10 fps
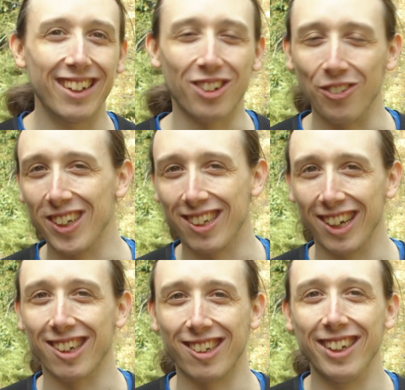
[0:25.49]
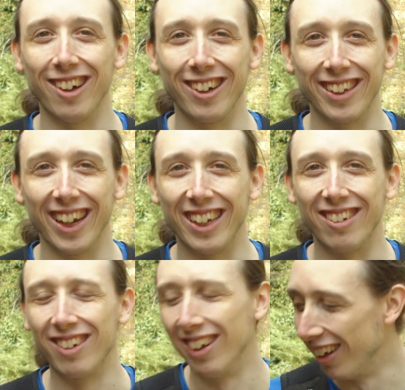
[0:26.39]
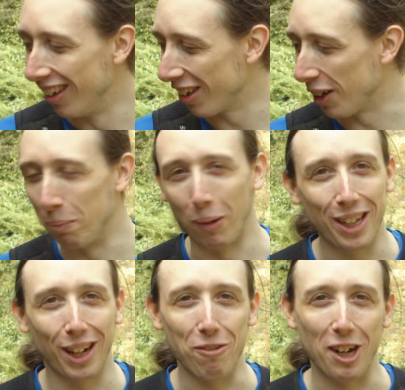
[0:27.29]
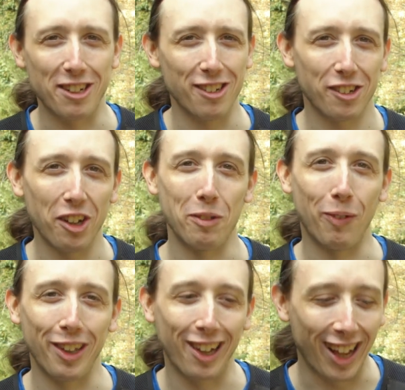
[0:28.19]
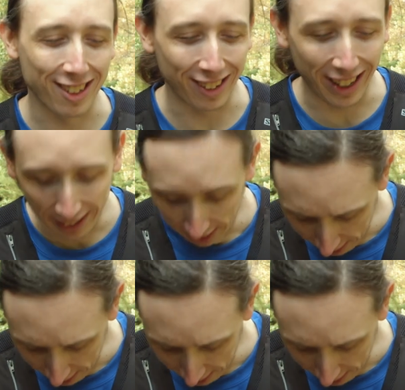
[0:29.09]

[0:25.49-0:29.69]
It took me 69 days to complete that race. It turned up on the last day.